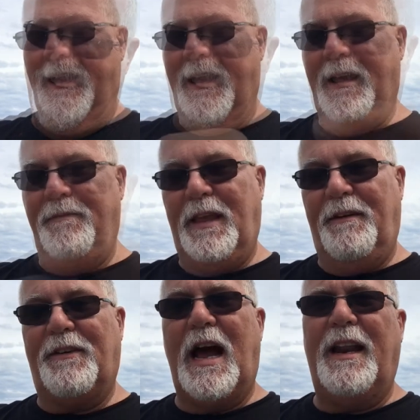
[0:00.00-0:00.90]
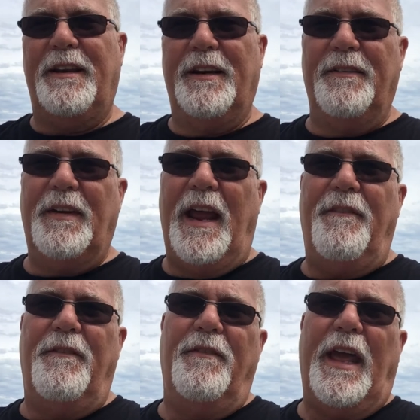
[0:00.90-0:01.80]
Uh, they've got
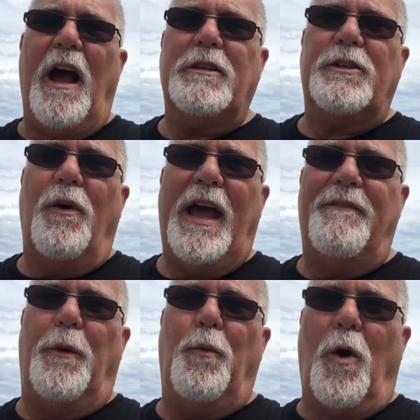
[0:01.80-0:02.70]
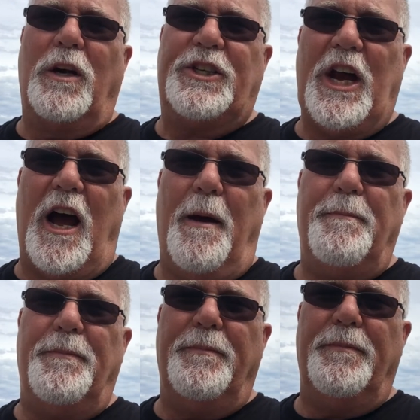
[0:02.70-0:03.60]
they they also have a workshop
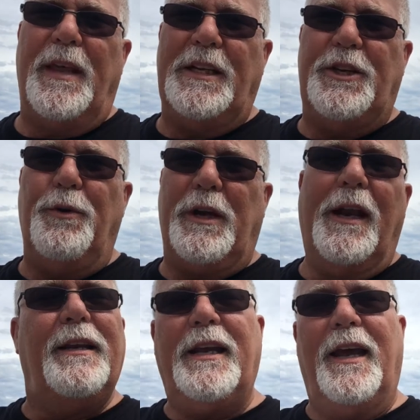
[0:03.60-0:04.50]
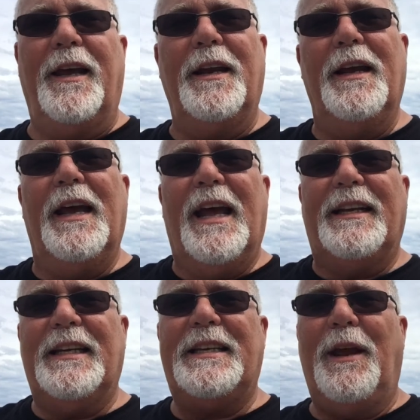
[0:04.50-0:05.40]
that you can attend
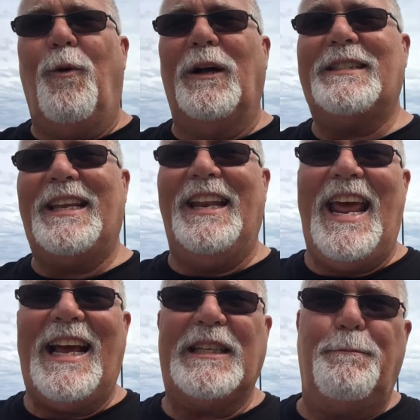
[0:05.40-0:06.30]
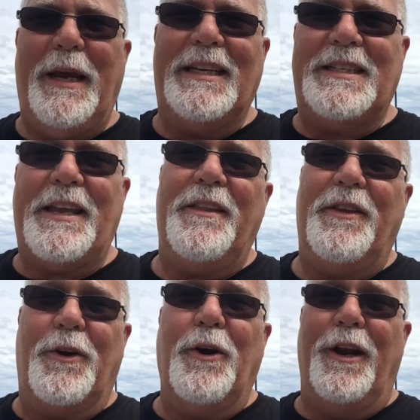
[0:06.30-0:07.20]
to see what's the next biggest thing
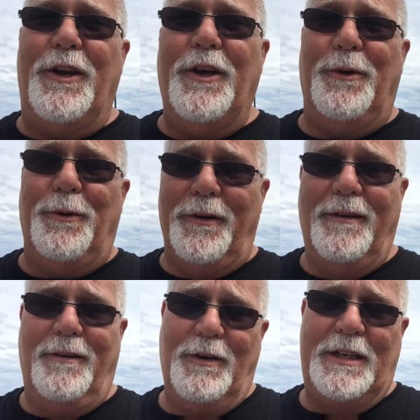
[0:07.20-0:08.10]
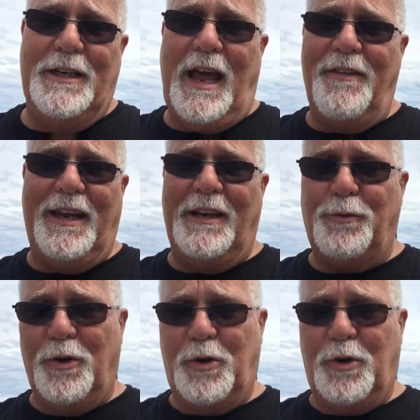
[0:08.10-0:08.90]
they're going to do, which is I think is real